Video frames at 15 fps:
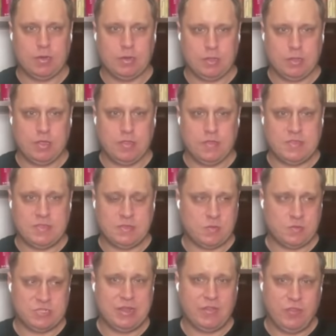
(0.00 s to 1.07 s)
And this
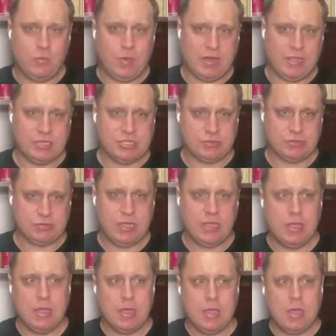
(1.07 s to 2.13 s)
was done throughout history.
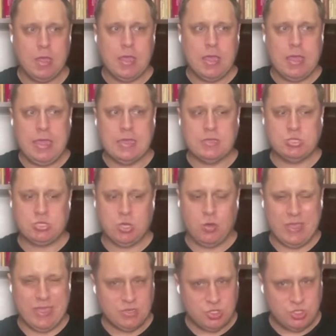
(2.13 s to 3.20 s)
And so
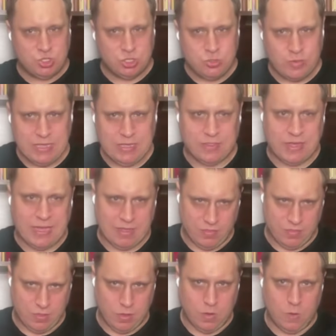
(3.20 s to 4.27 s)
in doing that,
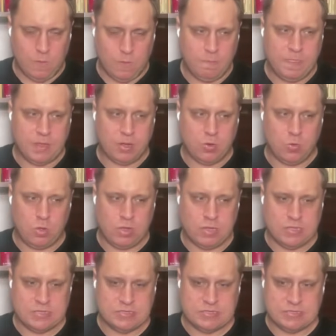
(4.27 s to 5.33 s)
though, there
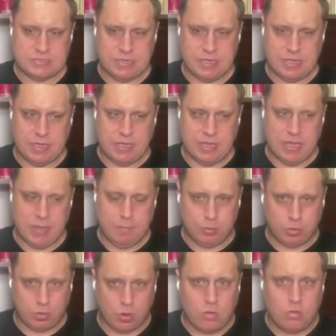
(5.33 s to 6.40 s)
was a
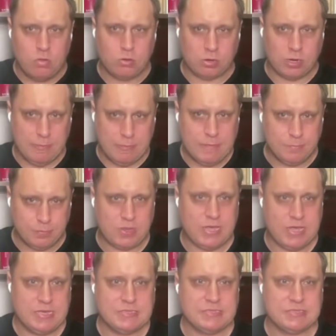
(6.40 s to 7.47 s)
program in
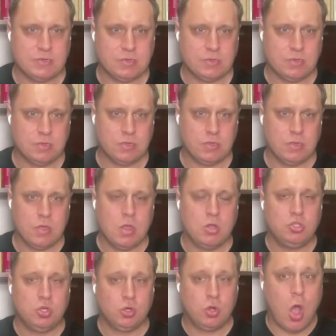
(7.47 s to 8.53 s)
place
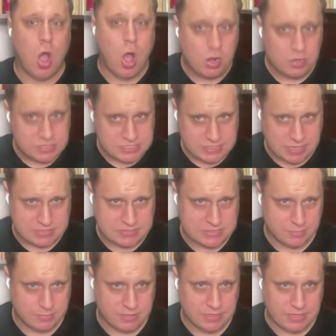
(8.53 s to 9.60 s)
to cause us to
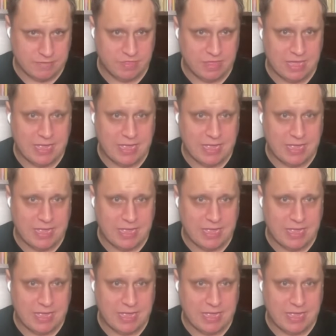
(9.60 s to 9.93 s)
believe that.